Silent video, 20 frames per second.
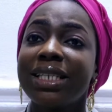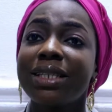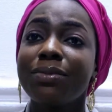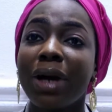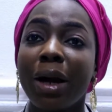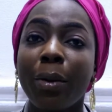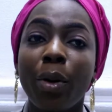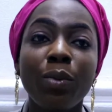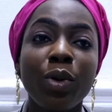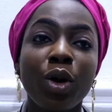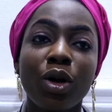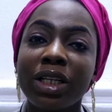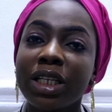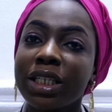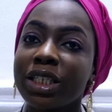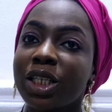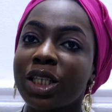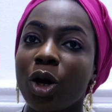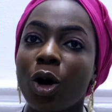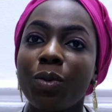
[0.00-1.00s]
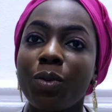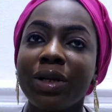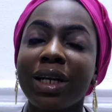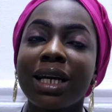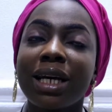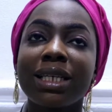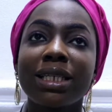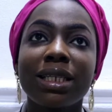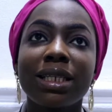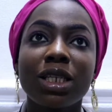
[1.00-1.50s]
my mommy always told me
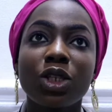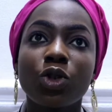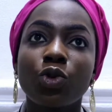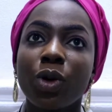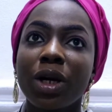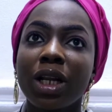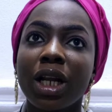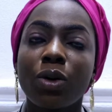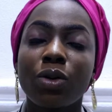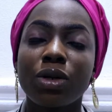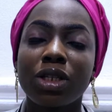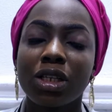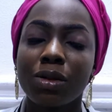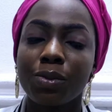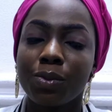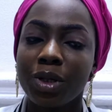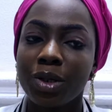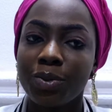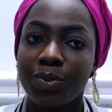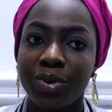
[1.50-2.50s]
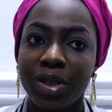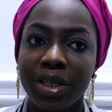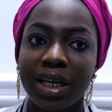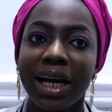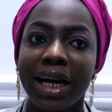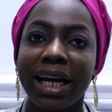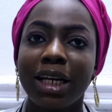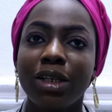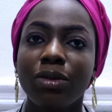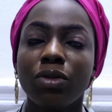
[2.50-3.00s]
that since when I was a baby,
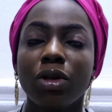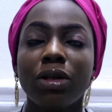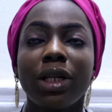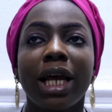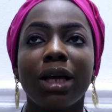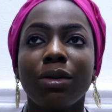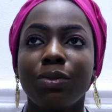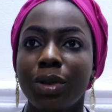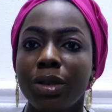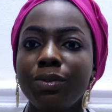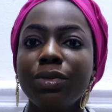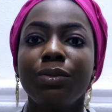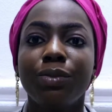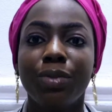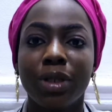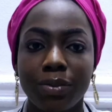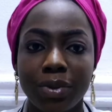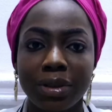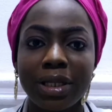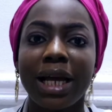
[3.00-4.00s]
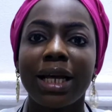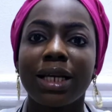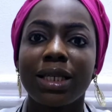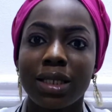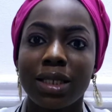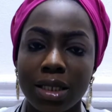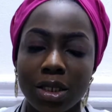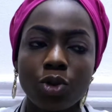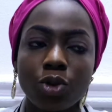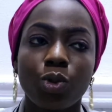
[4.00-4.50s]
I not like baby, like
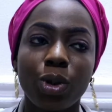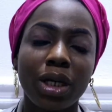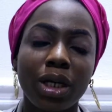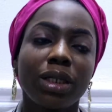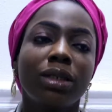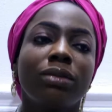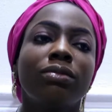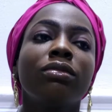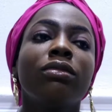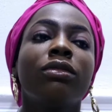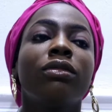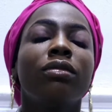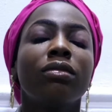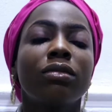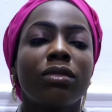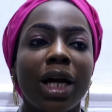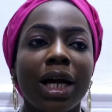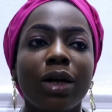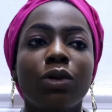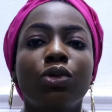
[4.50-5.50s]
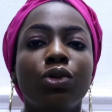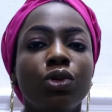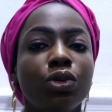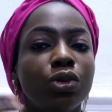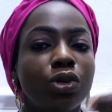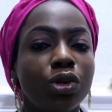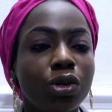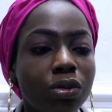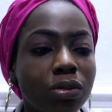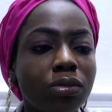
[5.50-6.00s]
since when I
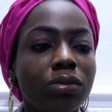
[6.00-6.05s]
could